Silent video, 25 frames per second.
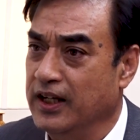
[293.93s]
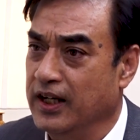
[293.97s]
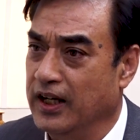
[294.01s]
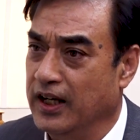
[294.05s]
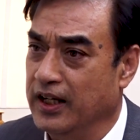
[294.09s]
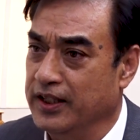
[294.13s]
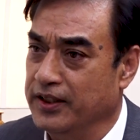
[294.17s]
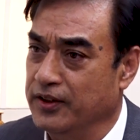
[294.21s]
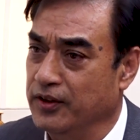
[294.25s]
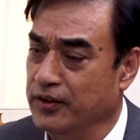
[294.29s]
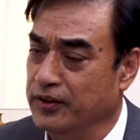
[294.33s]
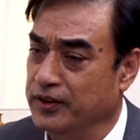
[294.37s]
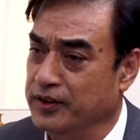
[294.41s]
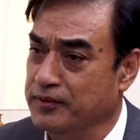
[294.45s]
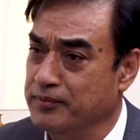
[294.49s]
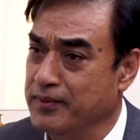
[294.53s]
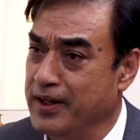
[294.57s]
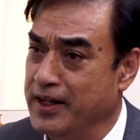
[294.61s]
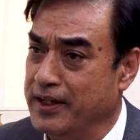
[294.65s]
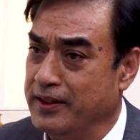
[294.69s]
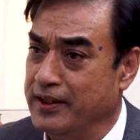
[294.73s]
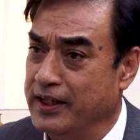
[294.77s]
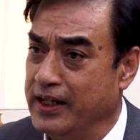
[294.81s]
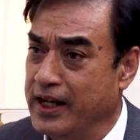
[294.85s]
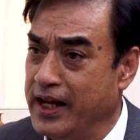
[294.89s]
in
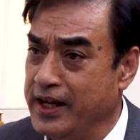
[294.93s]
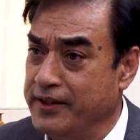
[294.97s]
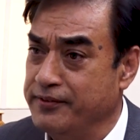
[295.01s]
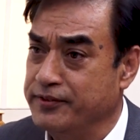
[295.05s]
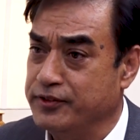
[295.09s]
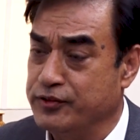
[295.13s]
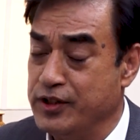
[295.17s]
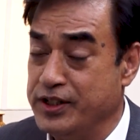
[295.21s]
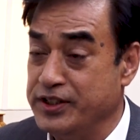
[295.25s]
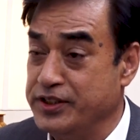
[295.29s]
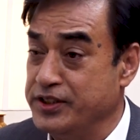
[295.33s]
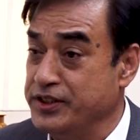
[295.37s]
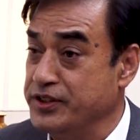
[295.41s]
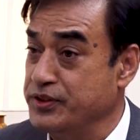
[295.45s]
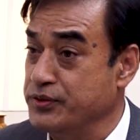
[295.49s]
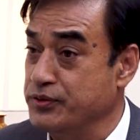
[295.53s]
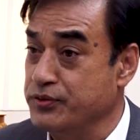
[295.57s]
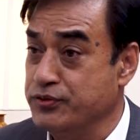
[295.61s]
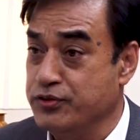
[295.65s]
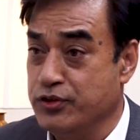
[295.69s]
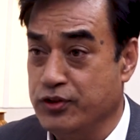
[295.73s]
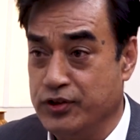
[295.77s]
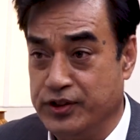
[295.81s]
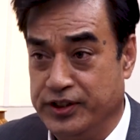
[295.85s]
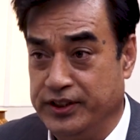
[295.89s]
my life, 20 to
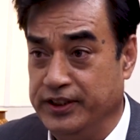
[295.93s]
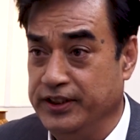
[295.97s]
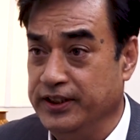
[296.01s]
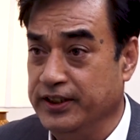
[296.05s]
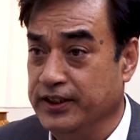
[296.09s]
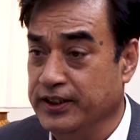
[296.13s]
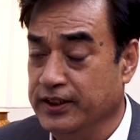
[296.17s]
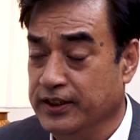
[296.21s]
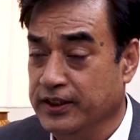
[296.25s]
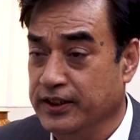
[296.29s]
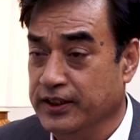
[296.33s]
40,